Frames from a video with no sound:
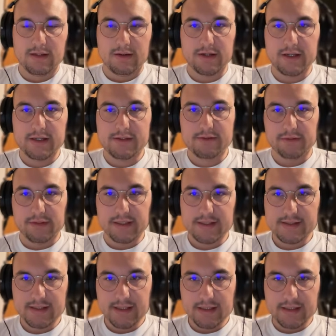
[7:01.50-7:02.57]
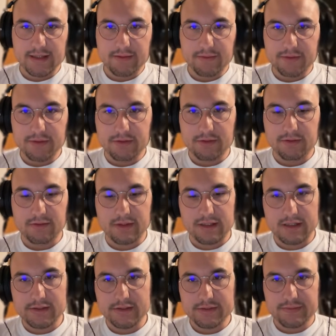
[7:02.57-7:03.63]
Okay, so the next thing that I want to do,
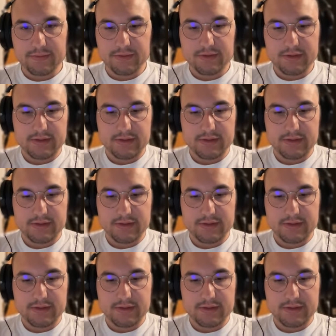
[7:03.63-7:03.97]
I just want to